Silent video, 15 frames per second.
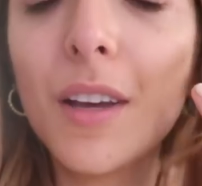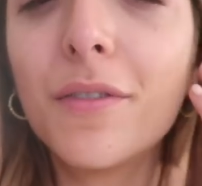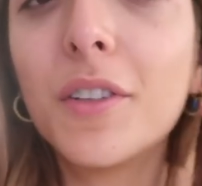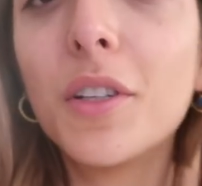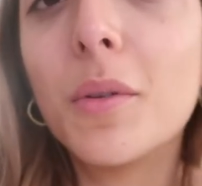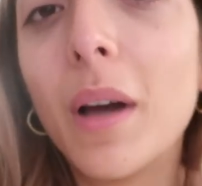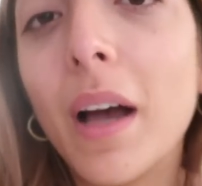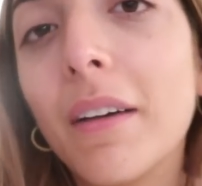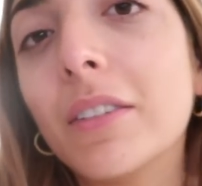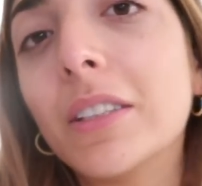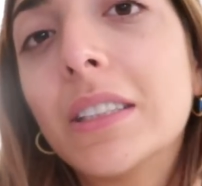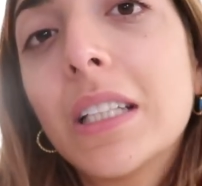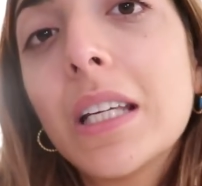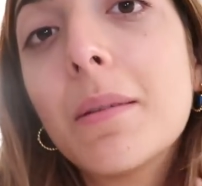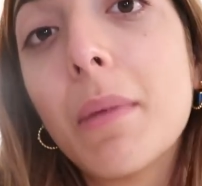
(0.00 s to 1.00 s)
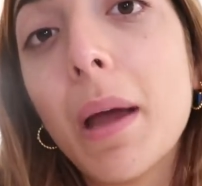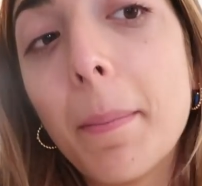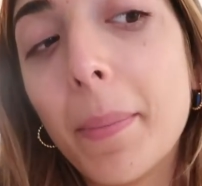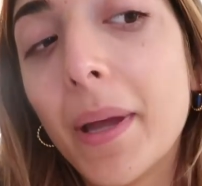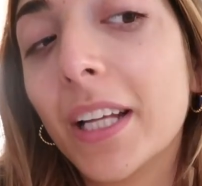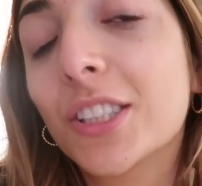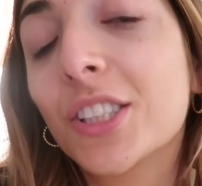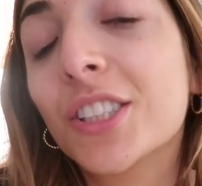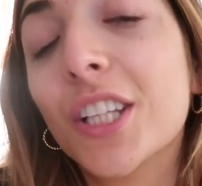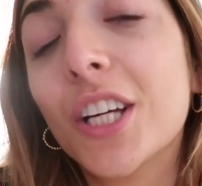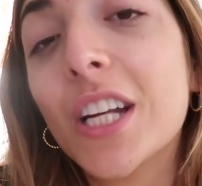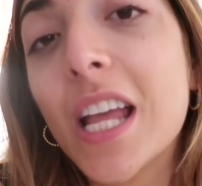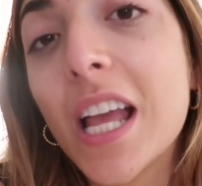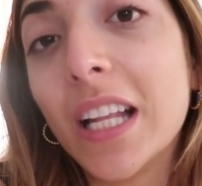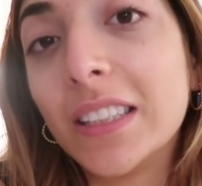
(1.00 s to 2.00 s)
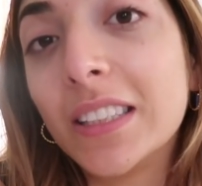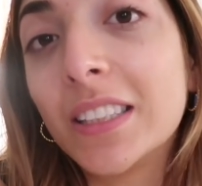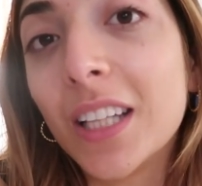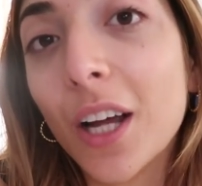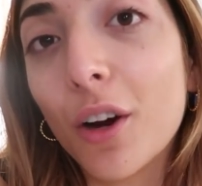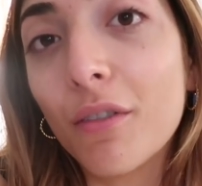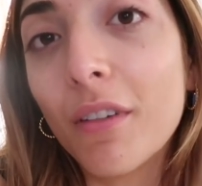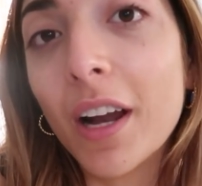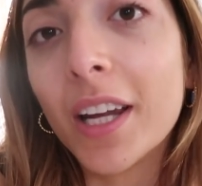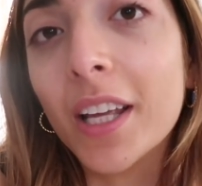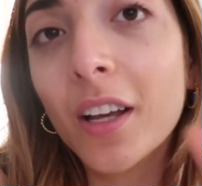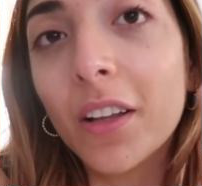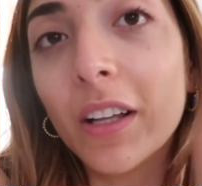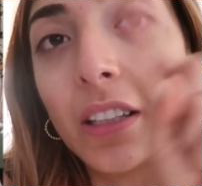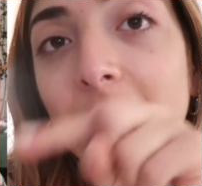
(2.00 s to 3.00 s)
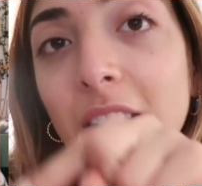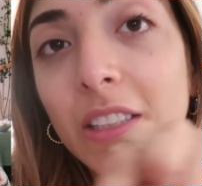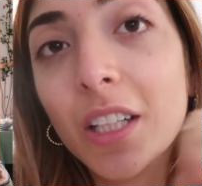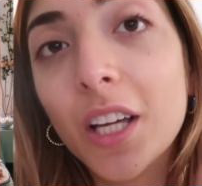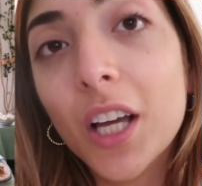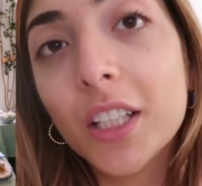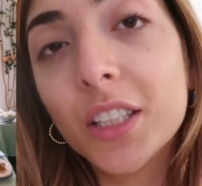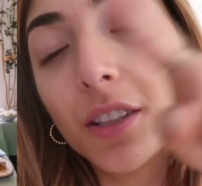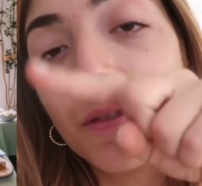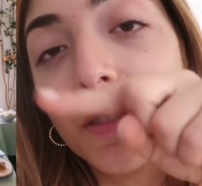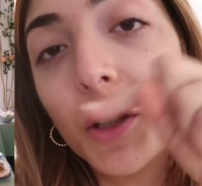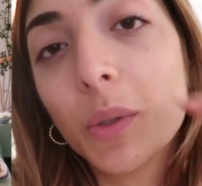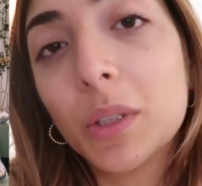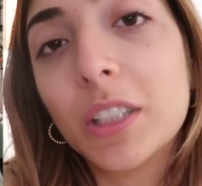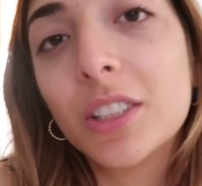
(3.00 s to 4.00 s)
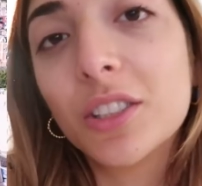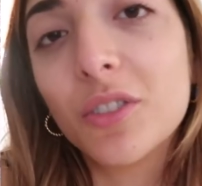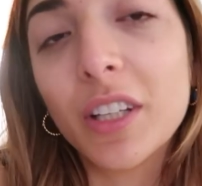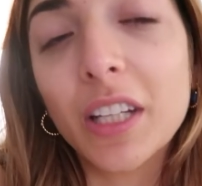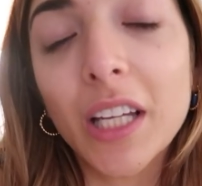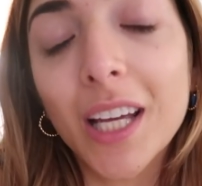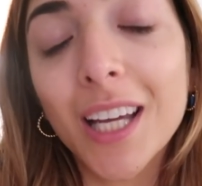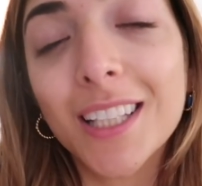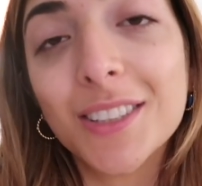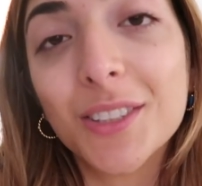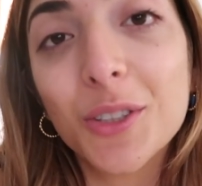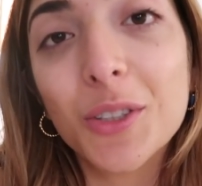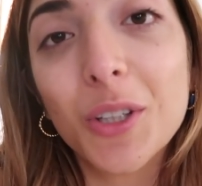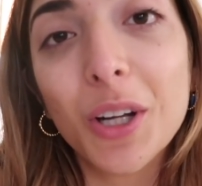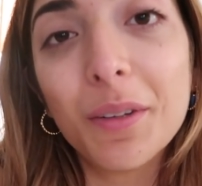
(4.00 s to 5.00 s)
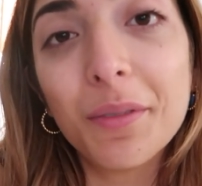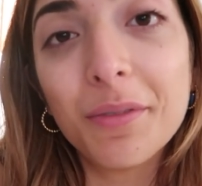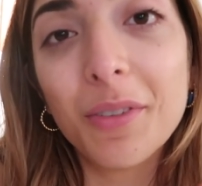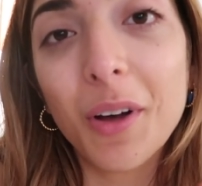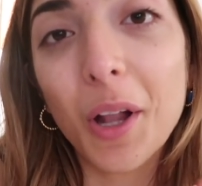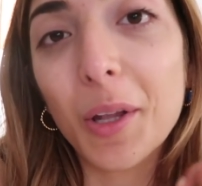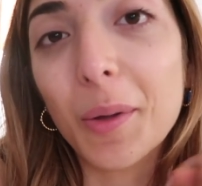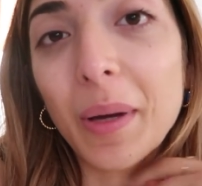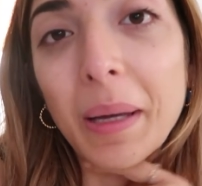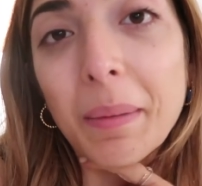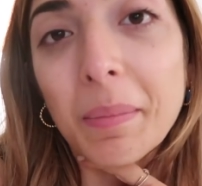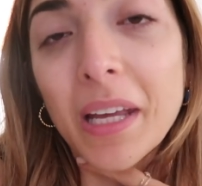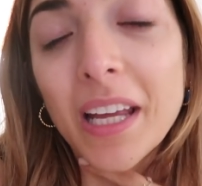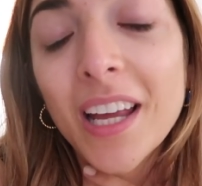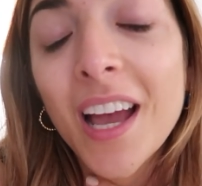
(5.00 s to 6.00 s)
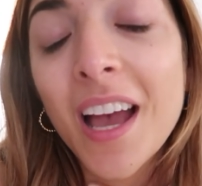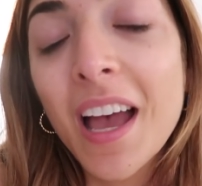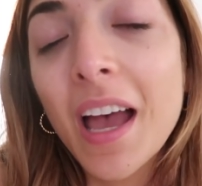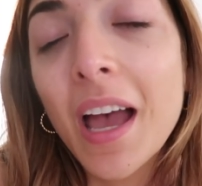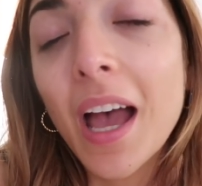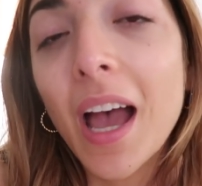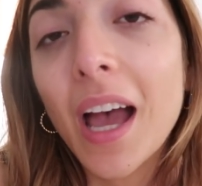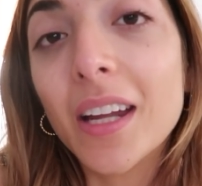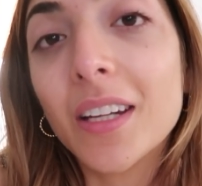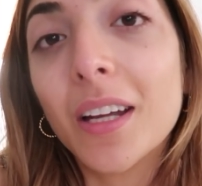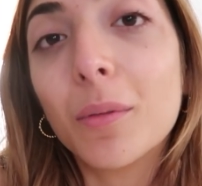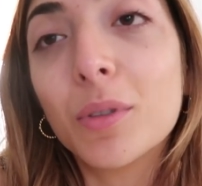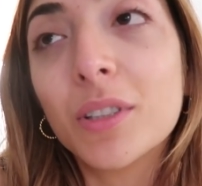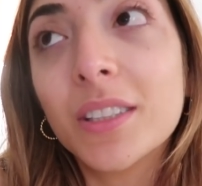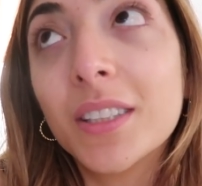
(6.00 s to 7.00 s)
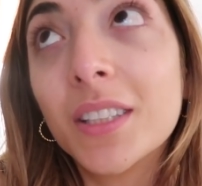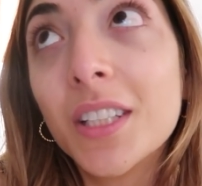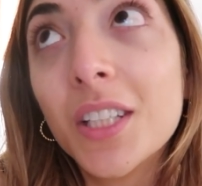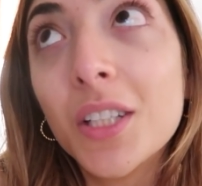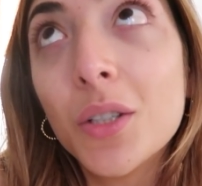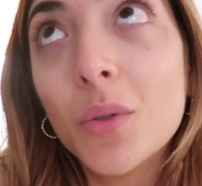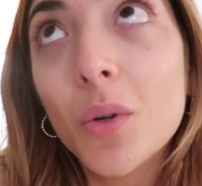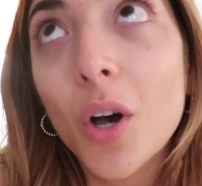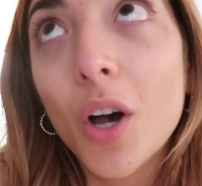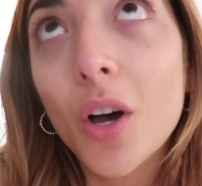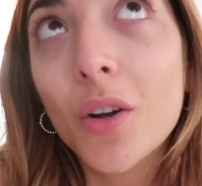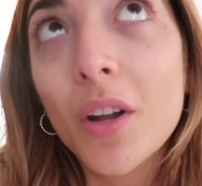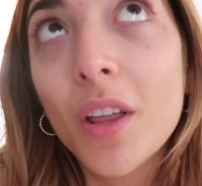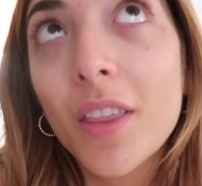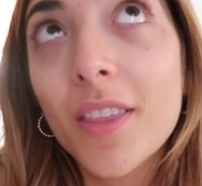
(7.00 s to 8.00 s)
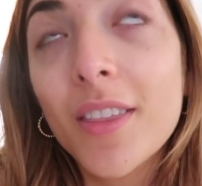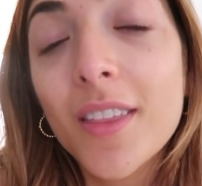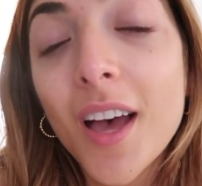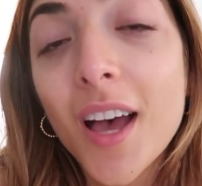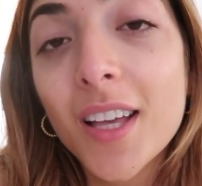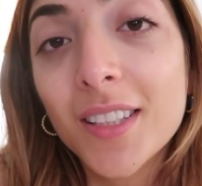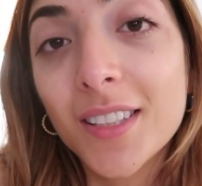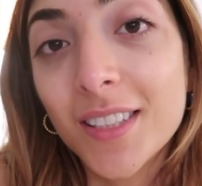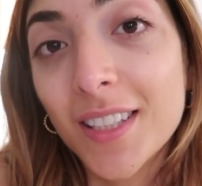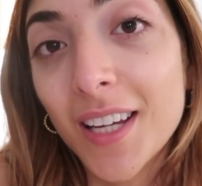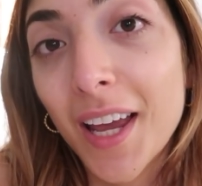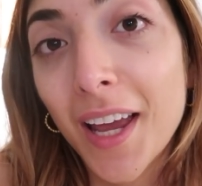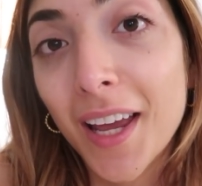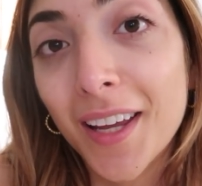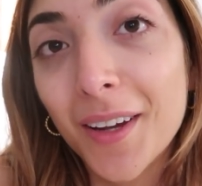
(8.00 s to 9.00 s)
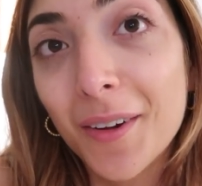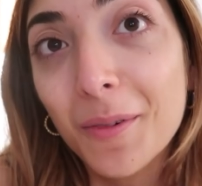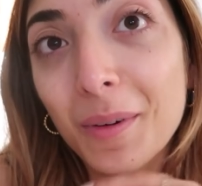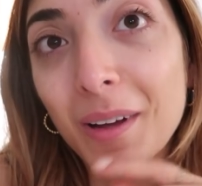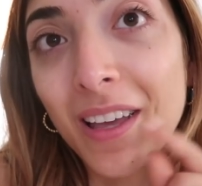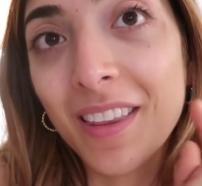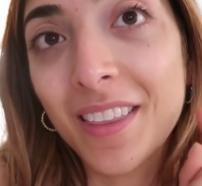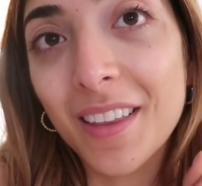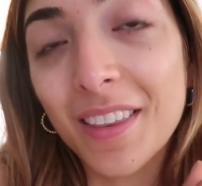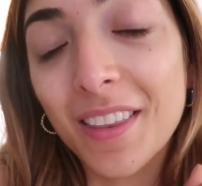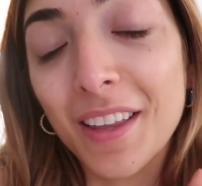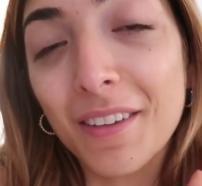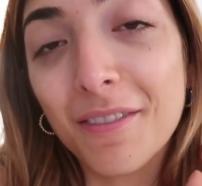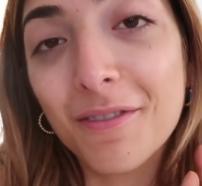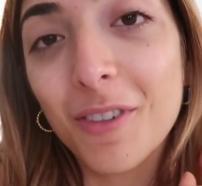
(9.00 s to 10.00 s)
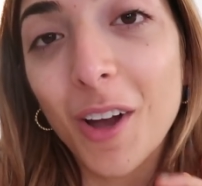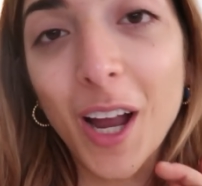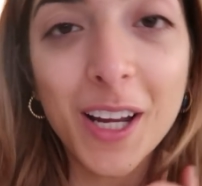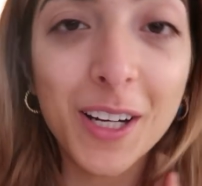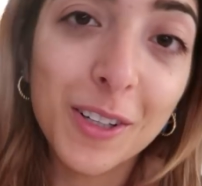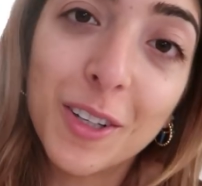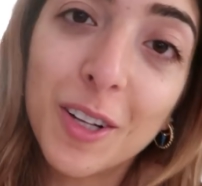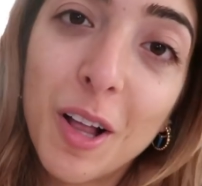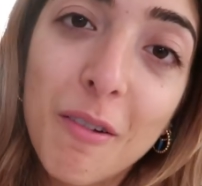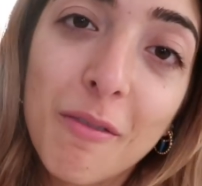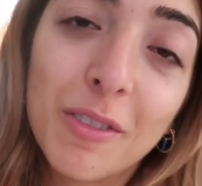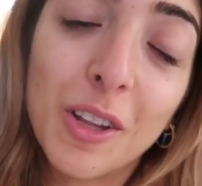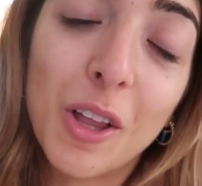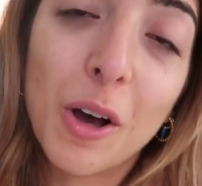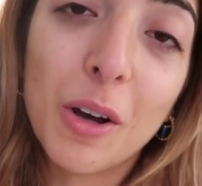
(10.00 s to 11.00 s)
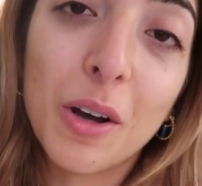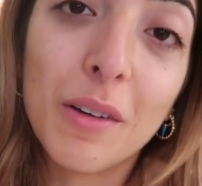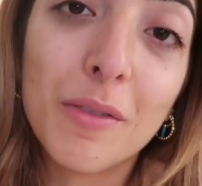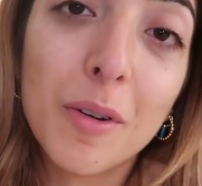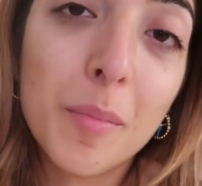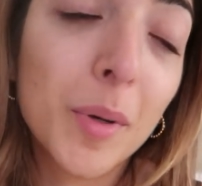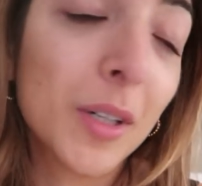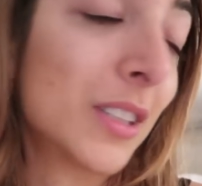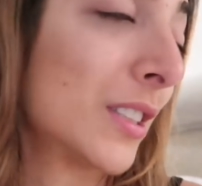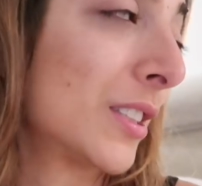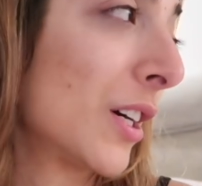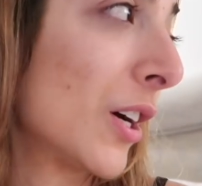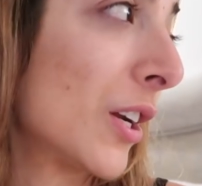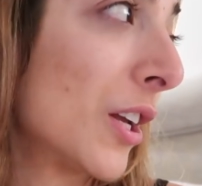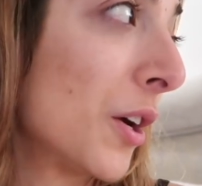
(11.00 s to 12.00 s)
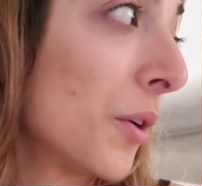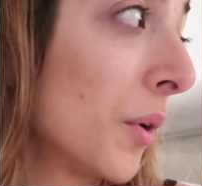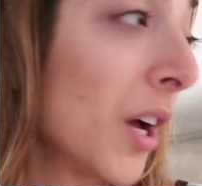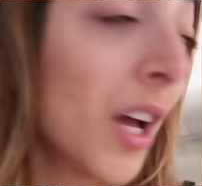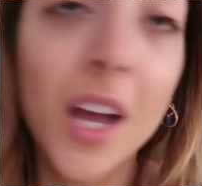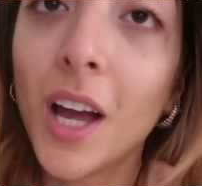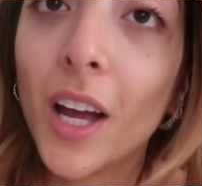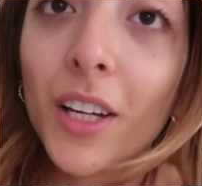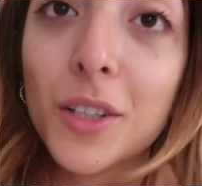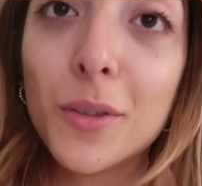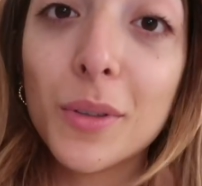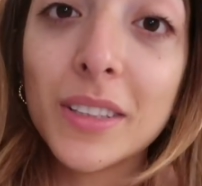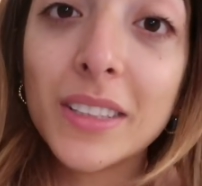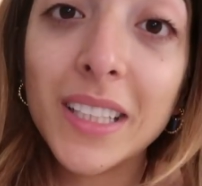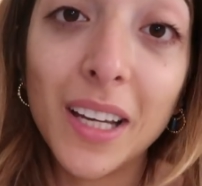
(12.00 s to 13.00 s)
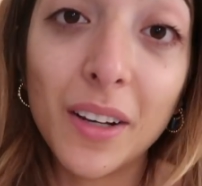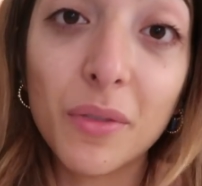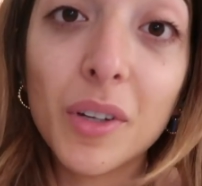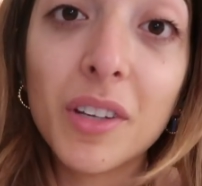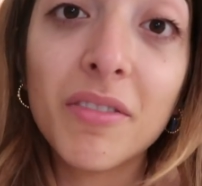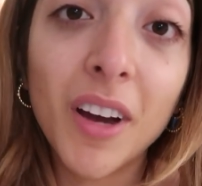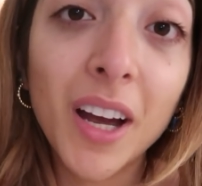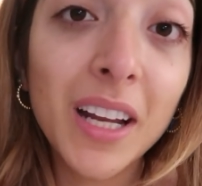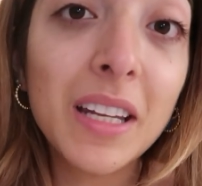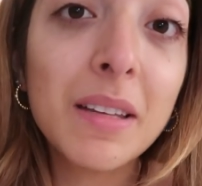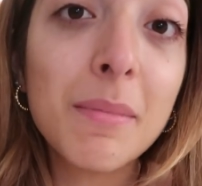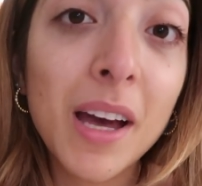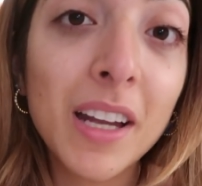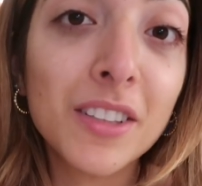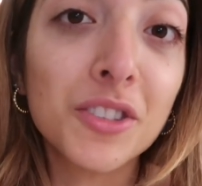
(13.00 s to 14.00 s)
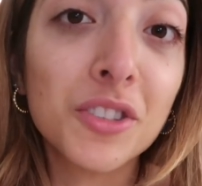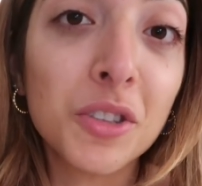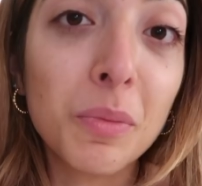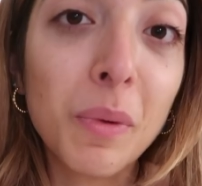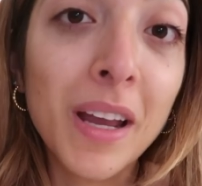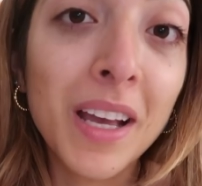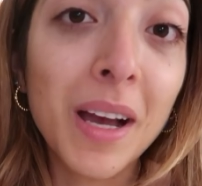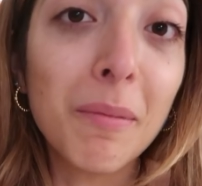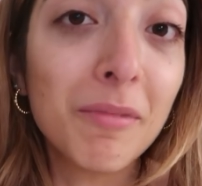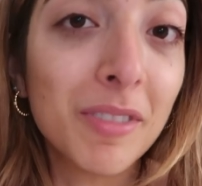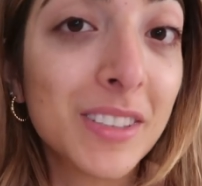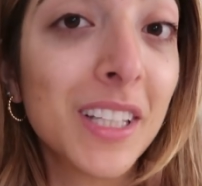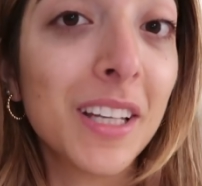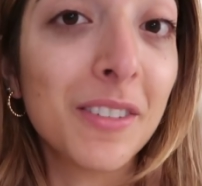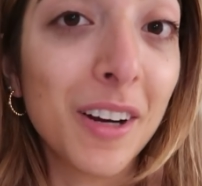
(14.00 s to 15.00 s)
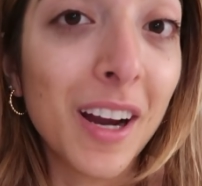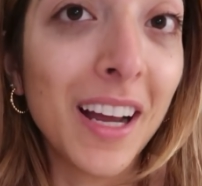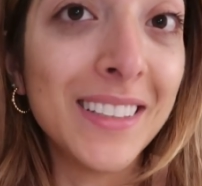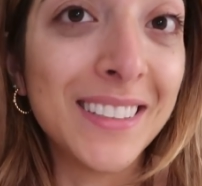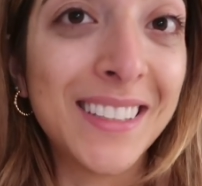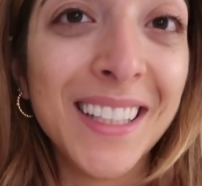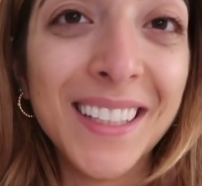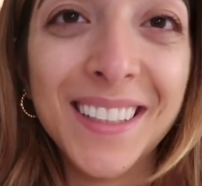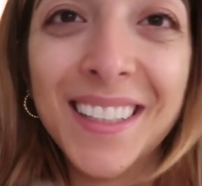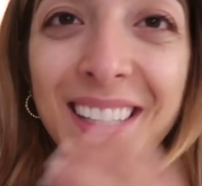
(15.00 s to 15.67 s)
If you haven't seen my pictures on Insta already, I'll Insta a few on the screen in case you're not following me. And I will see you on Thursday with the final vlog from Positano. And you will see if we finally manage to wake up for sunrise.